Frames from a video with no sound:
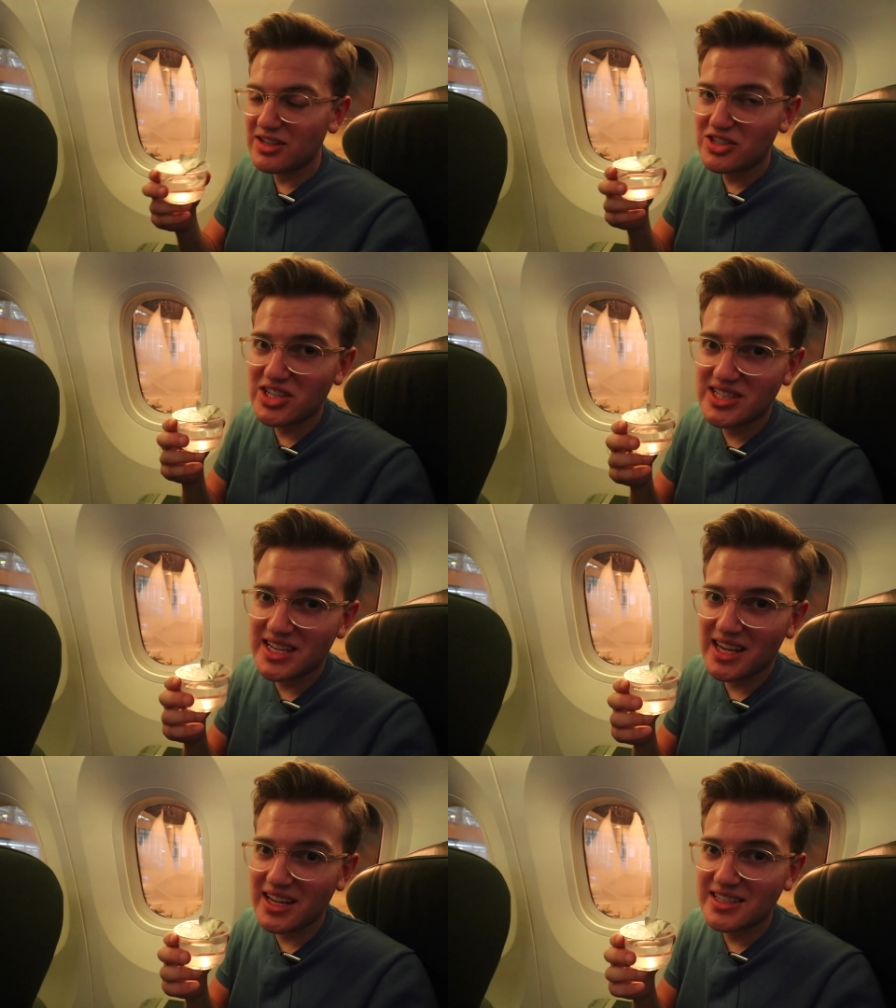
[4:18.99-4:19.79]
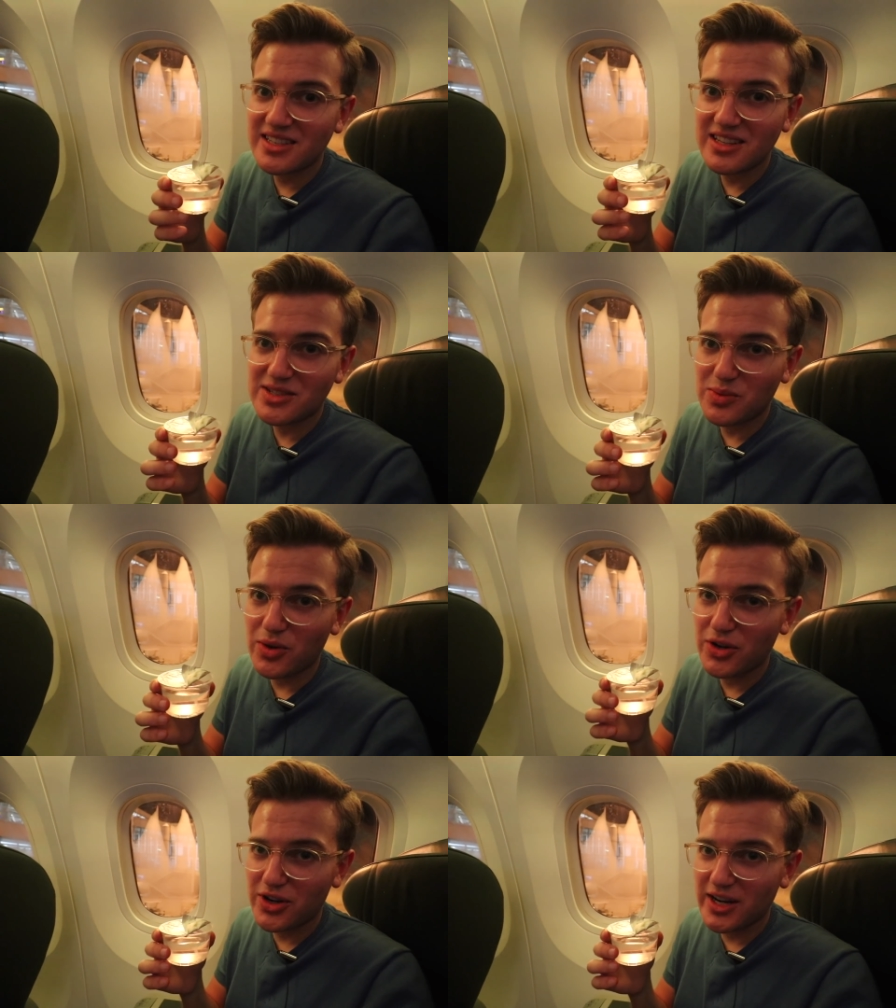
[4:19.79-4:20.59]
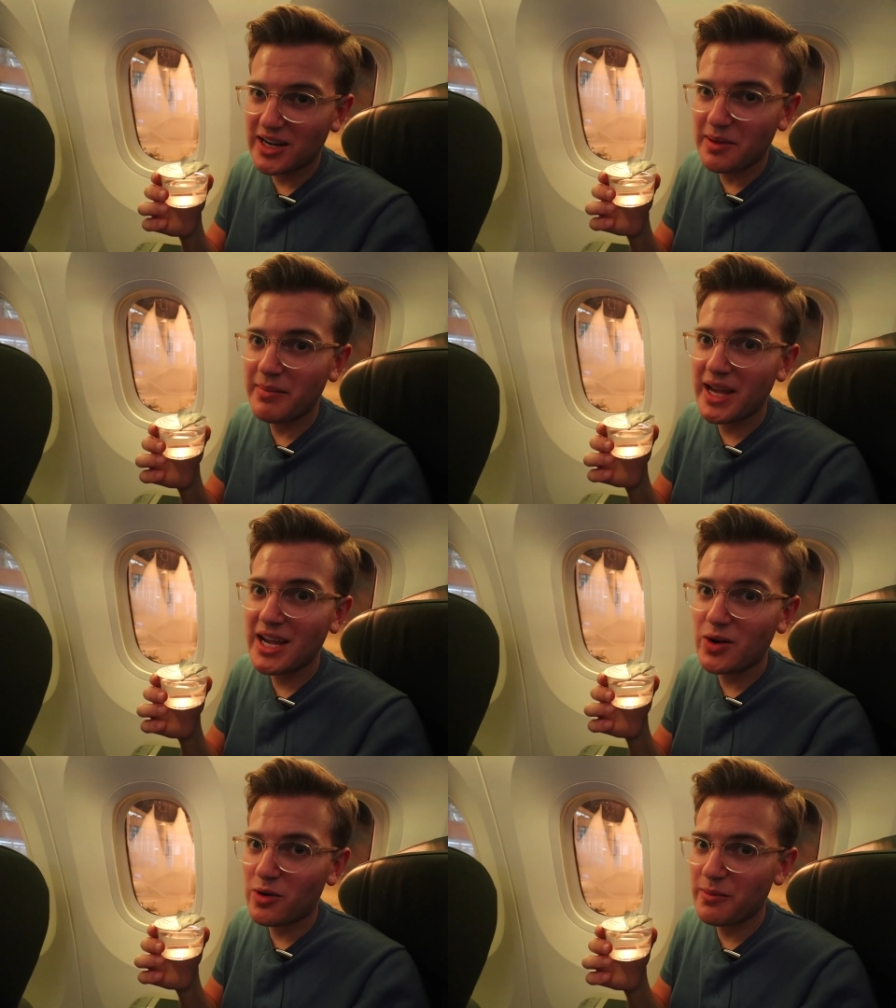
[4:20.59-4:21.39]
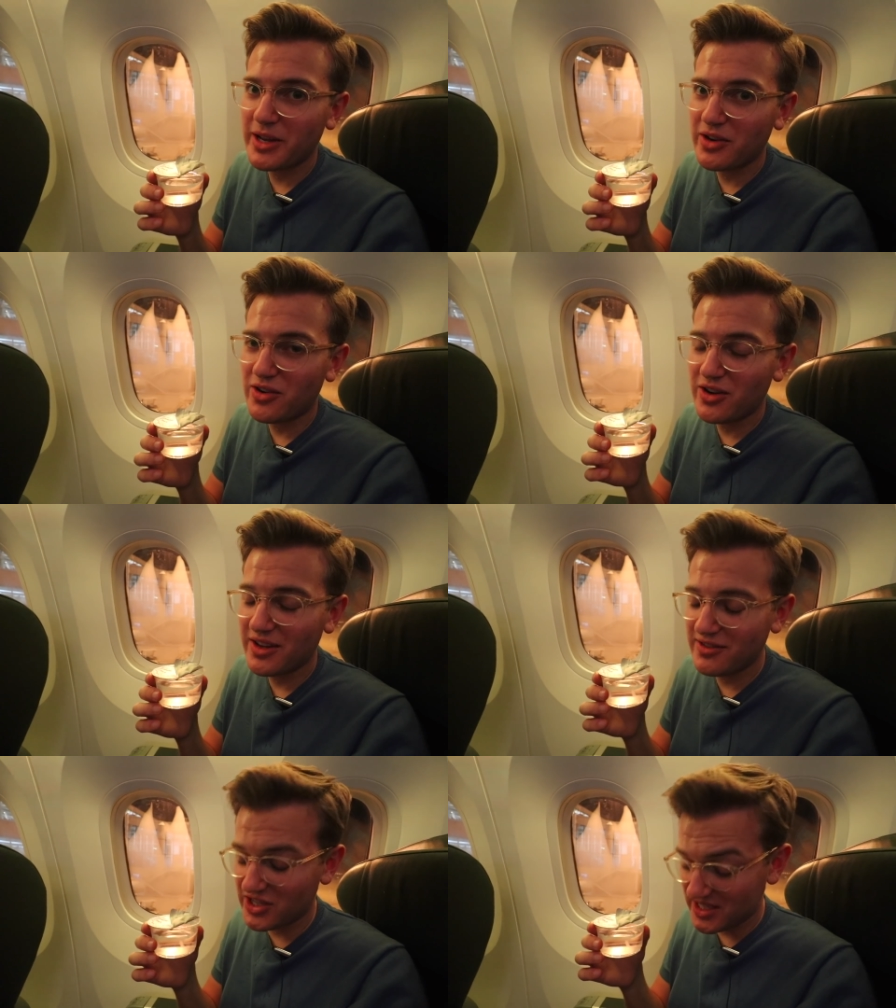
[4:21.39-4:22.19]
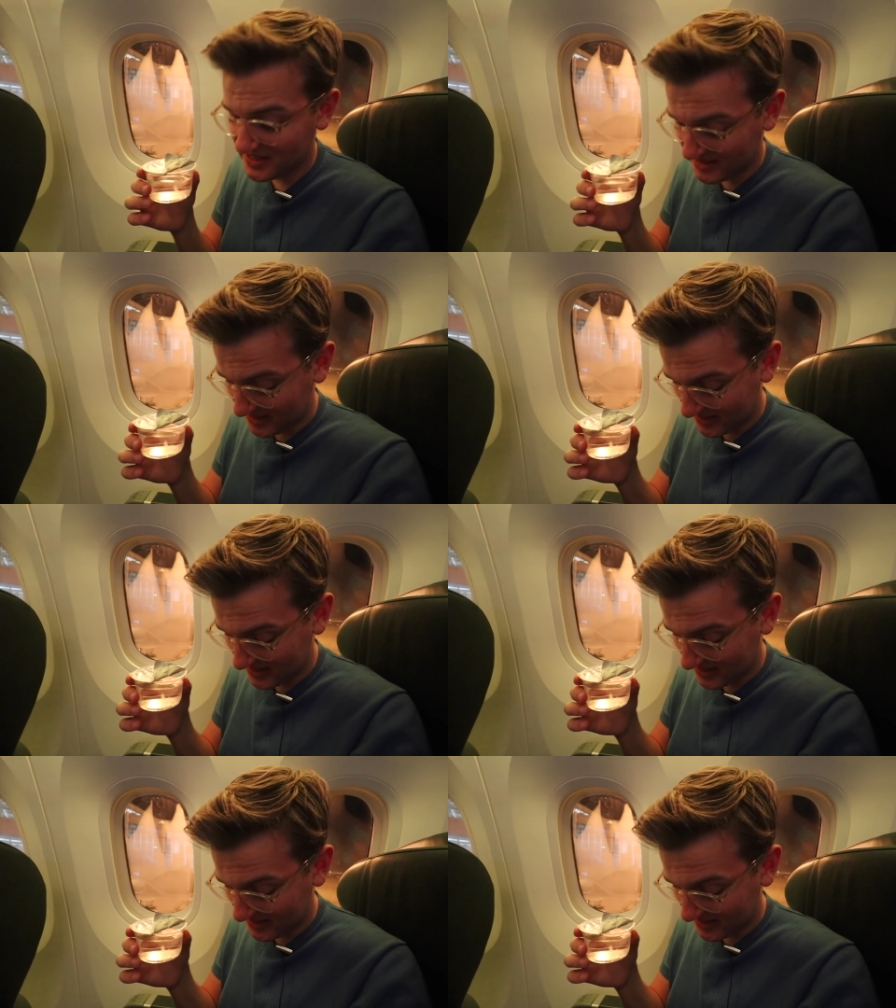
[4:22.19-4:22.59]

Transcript: I was just digging into this water and I may or may not have just